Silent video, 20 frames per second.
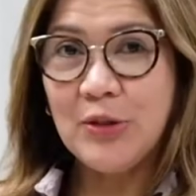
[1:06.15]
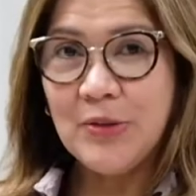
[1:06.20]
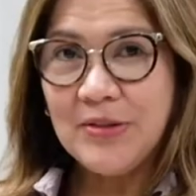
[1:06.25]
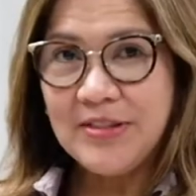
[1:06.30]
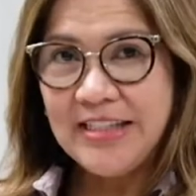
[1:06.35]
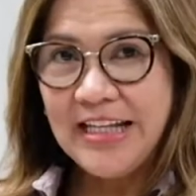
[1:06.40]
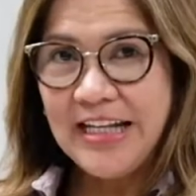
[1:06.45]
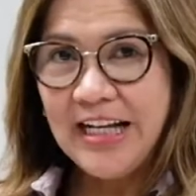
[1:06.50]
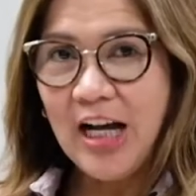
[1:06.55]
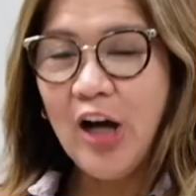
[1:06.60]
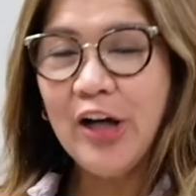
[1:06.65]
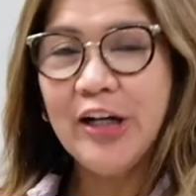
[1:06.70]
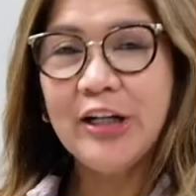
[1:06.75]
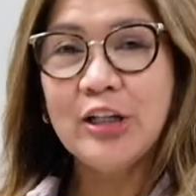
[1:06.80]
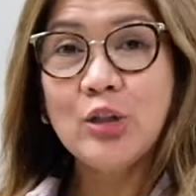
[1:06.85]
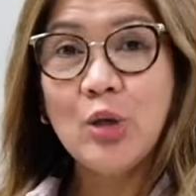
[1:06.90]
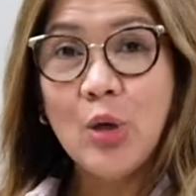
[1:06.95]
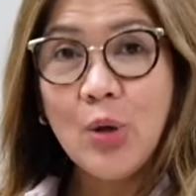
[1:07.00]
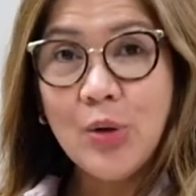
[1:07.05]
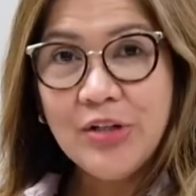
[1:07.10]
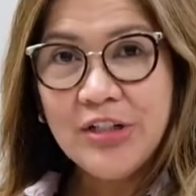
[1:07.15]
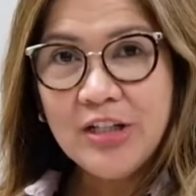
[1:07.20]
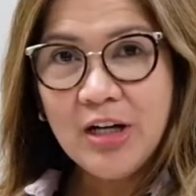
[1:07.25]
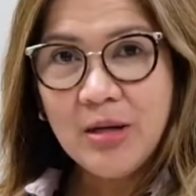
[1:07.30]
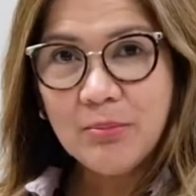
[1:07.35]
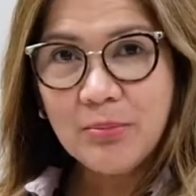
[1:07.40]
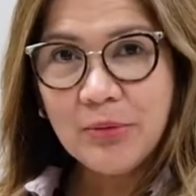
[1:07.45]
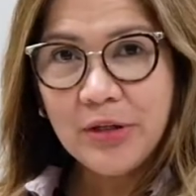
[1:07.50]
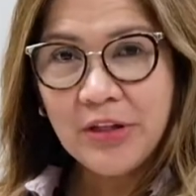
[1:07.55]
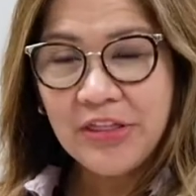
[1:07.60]
using our cone
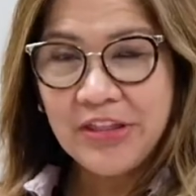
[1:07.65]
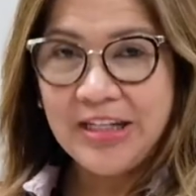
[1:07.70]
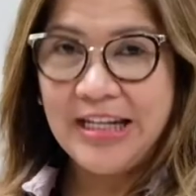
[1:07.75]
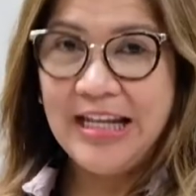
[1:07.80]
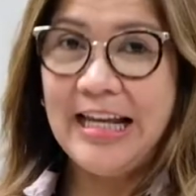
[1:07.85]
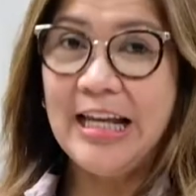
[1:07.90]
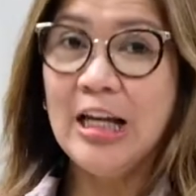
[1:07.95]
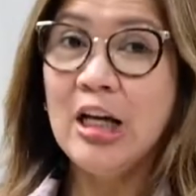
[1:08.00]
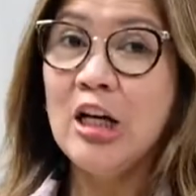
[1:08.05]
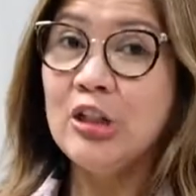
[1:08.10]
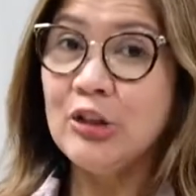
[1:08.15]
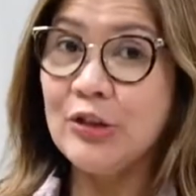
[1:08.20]
number 3